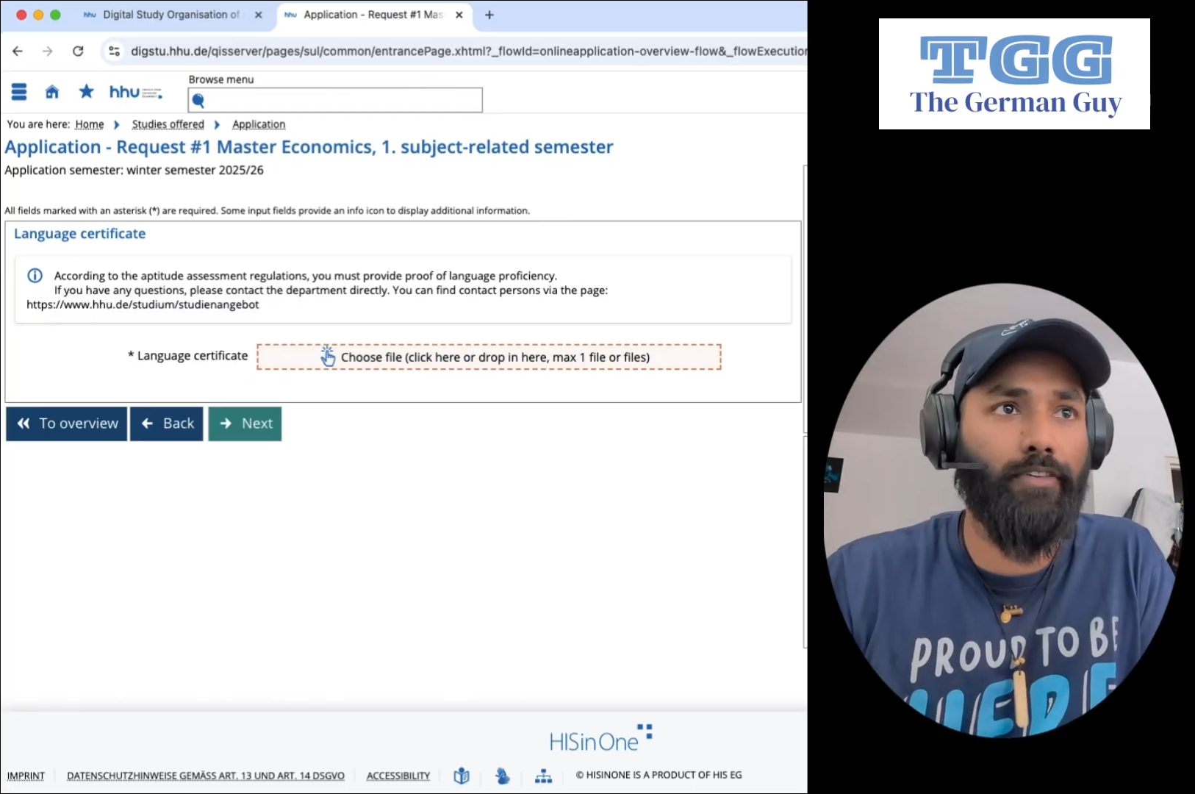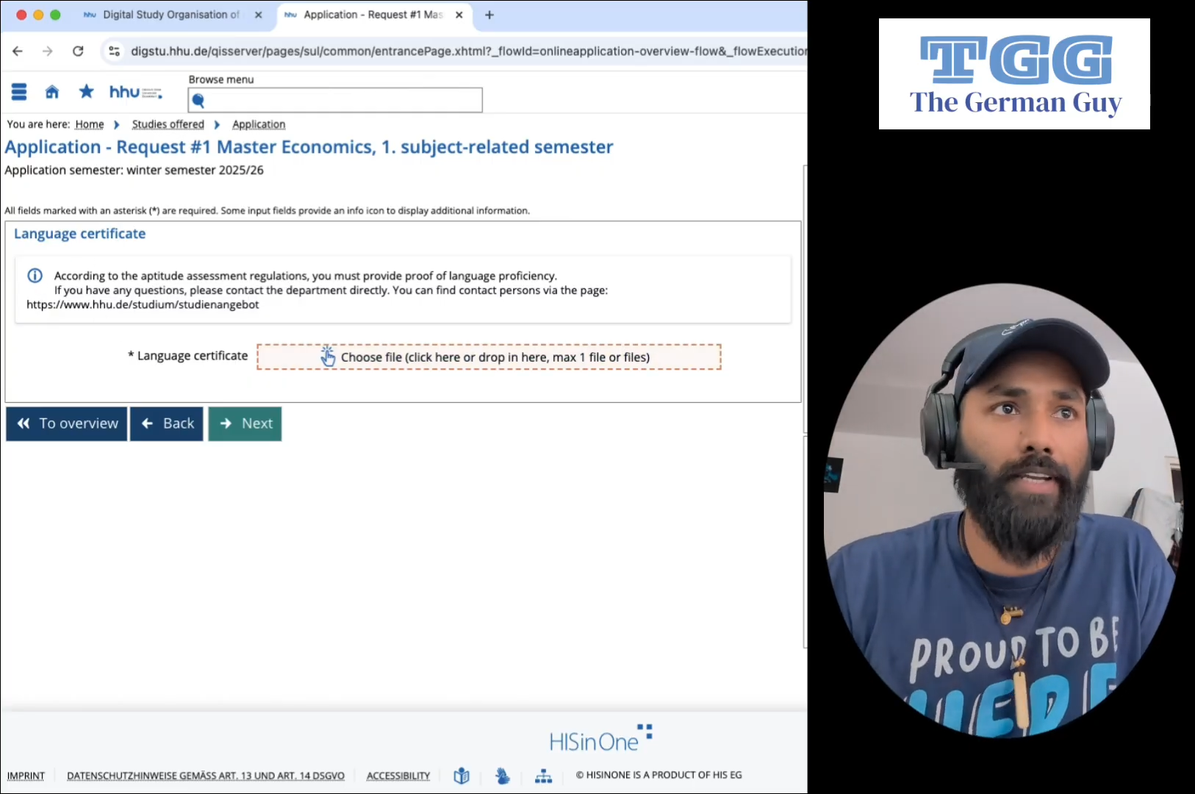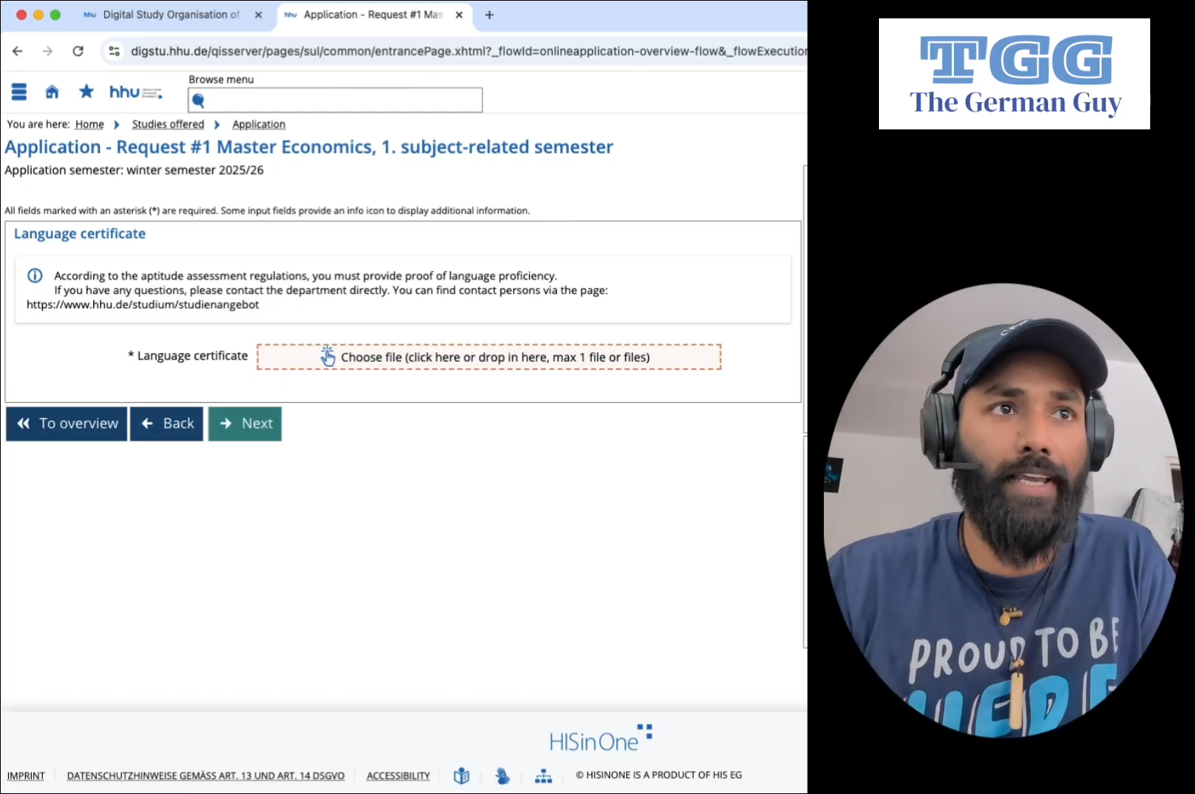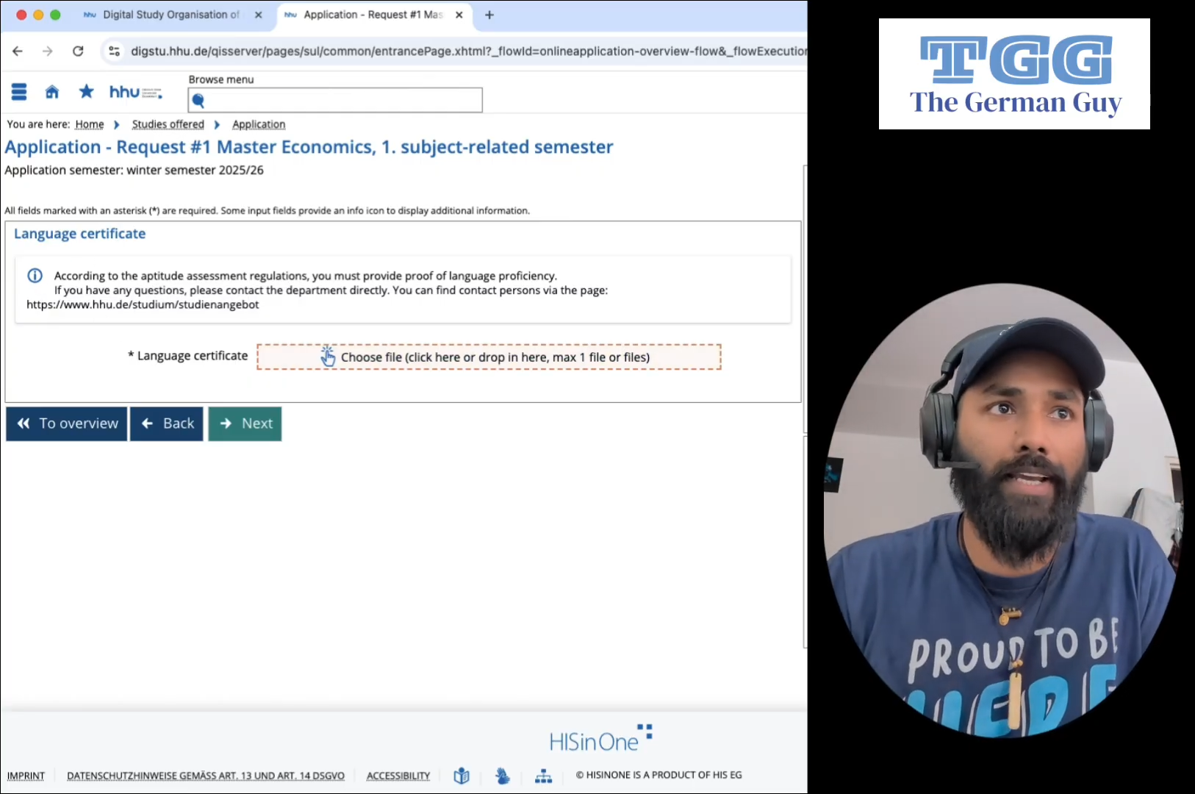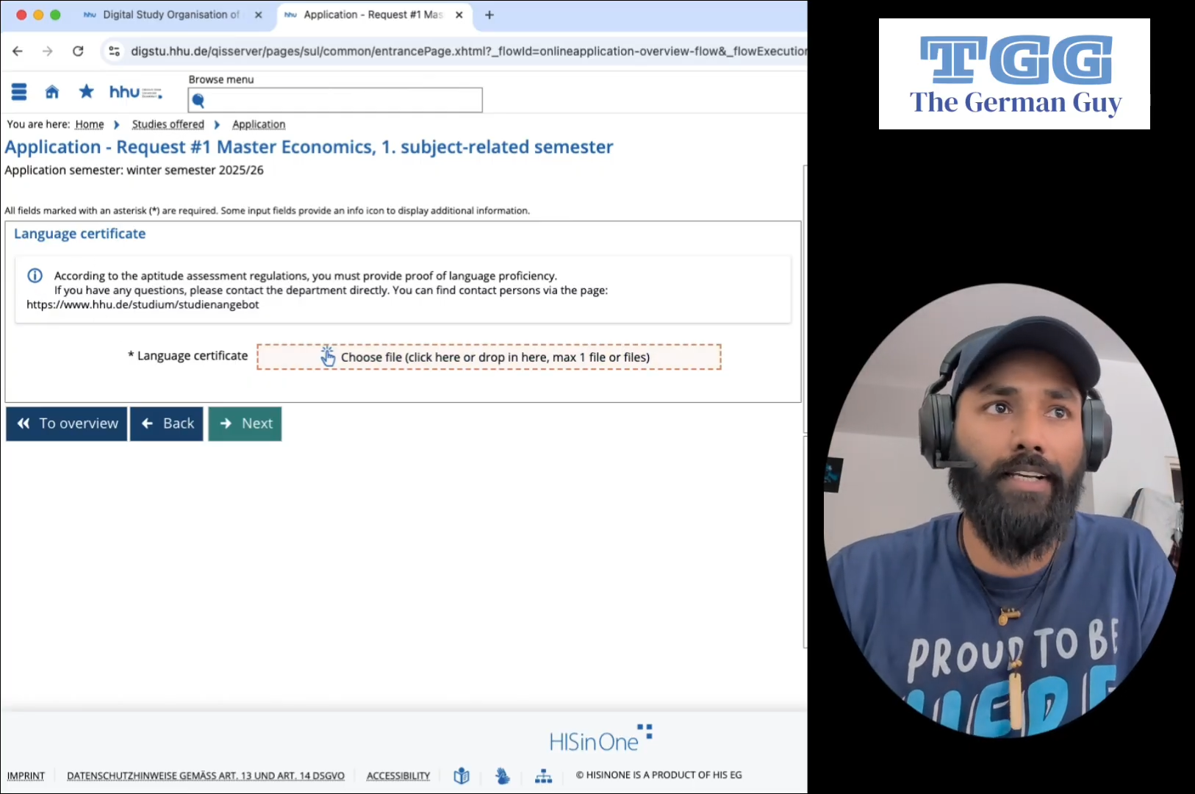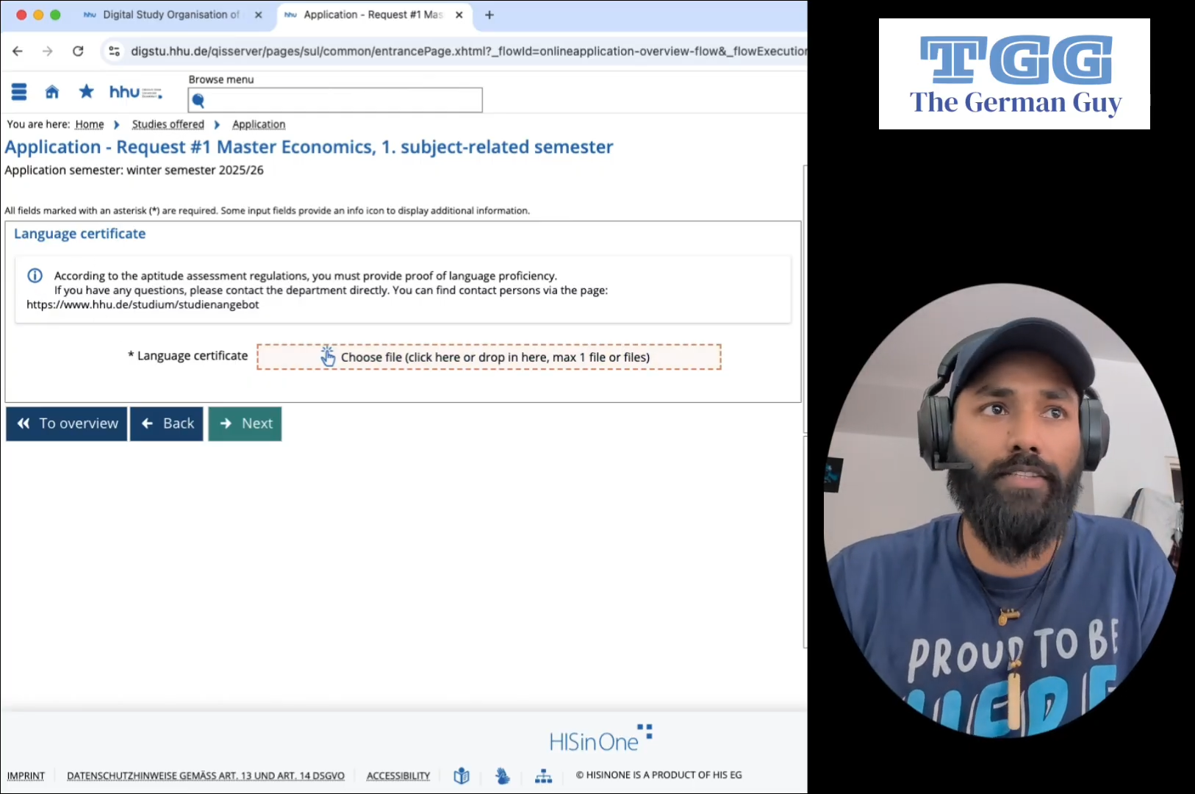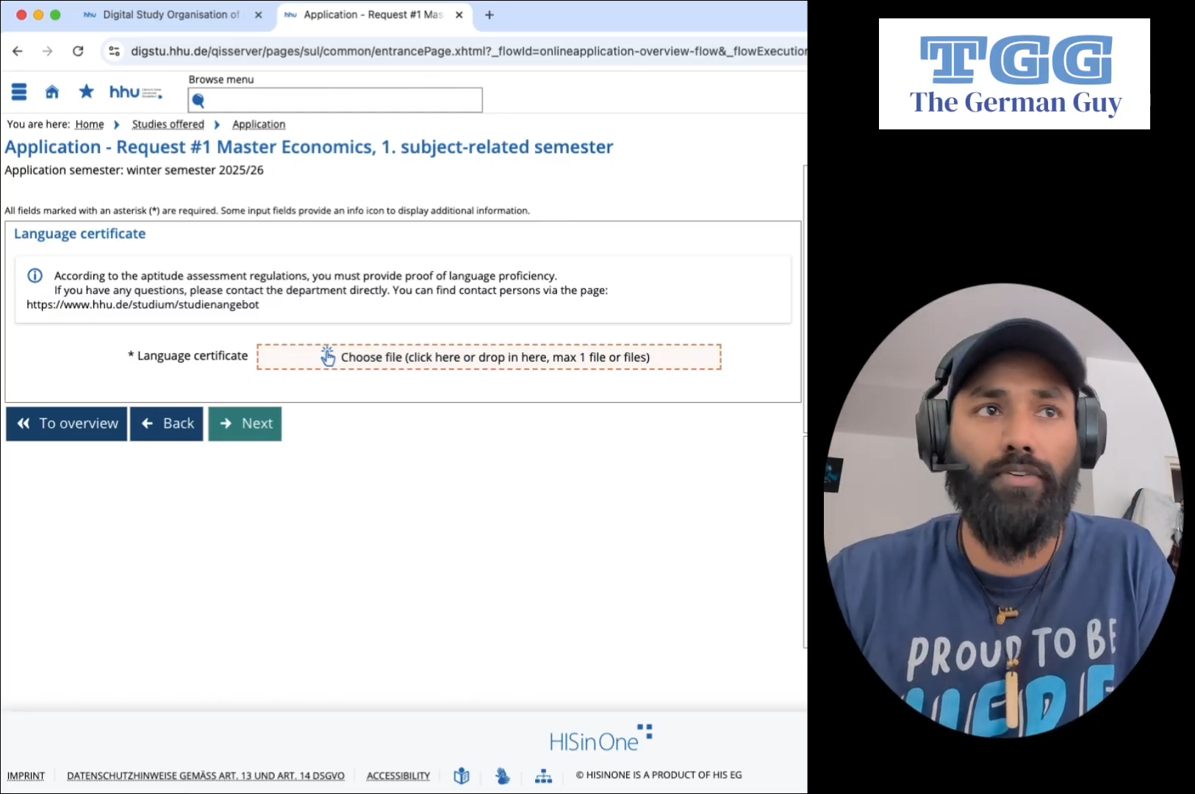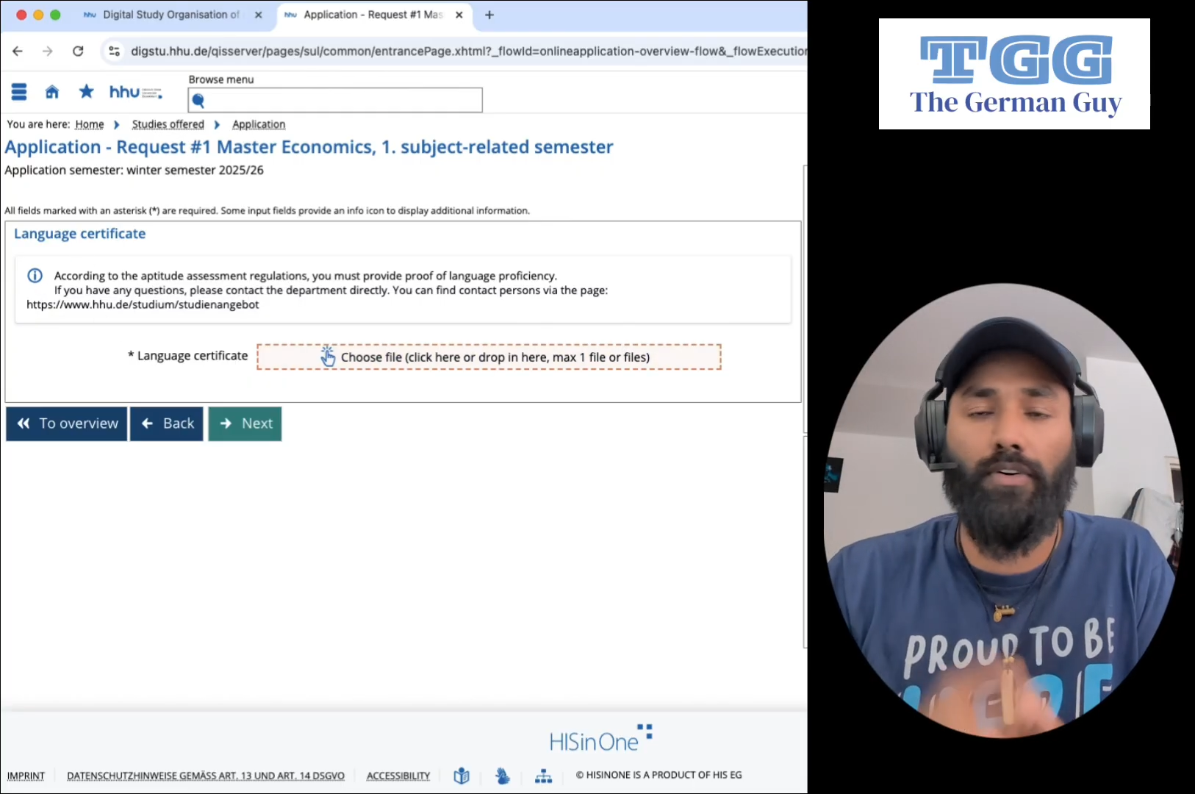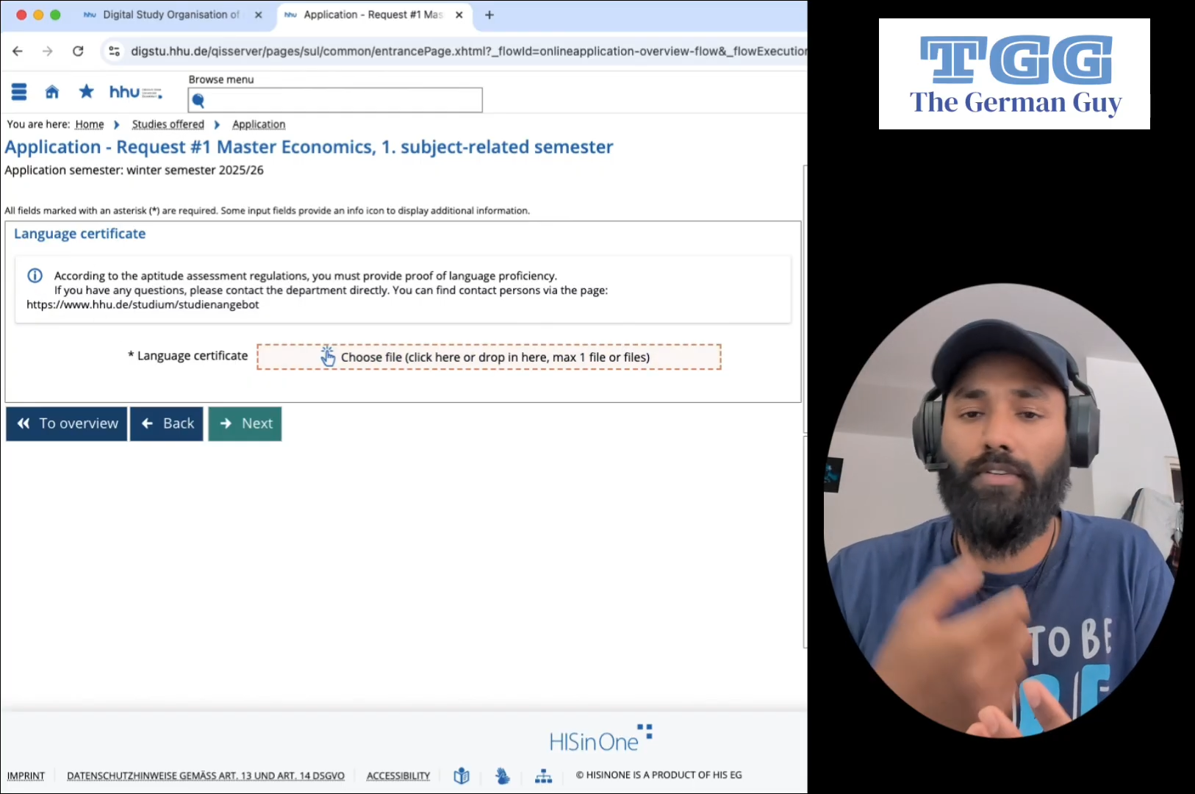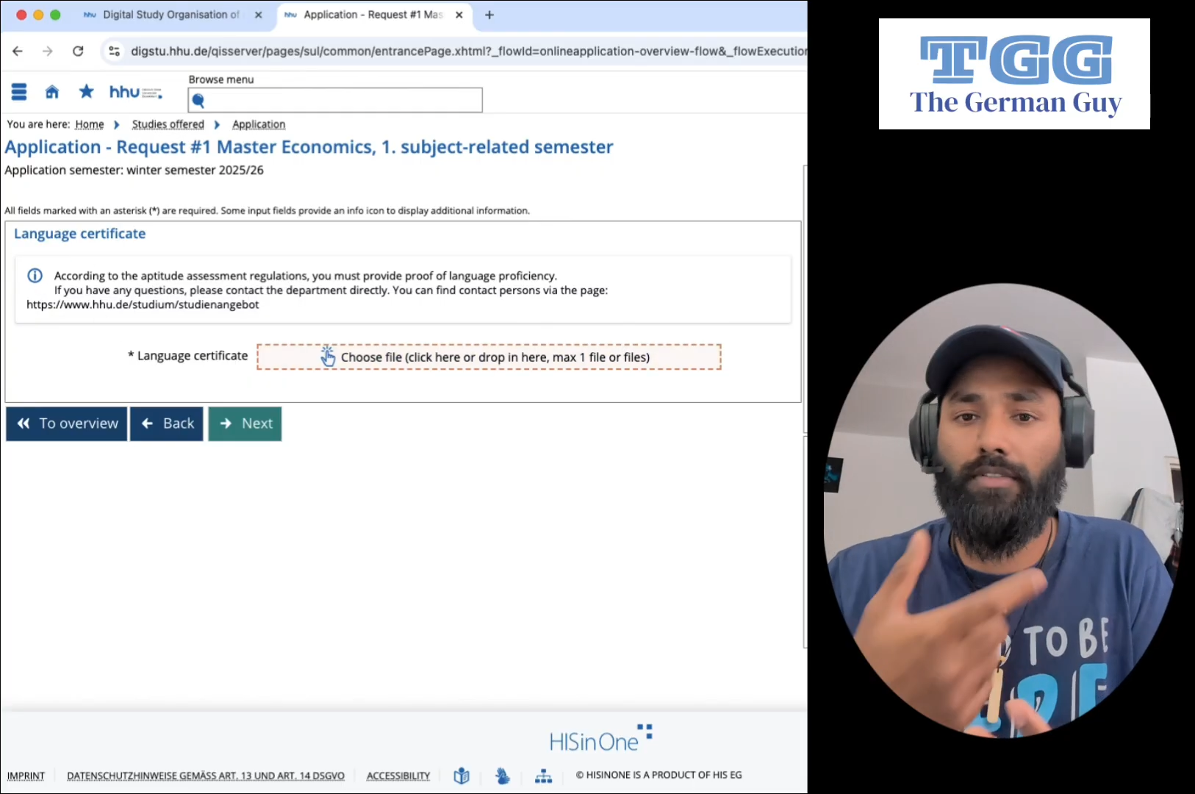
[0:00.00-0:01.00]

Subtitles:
fully English course,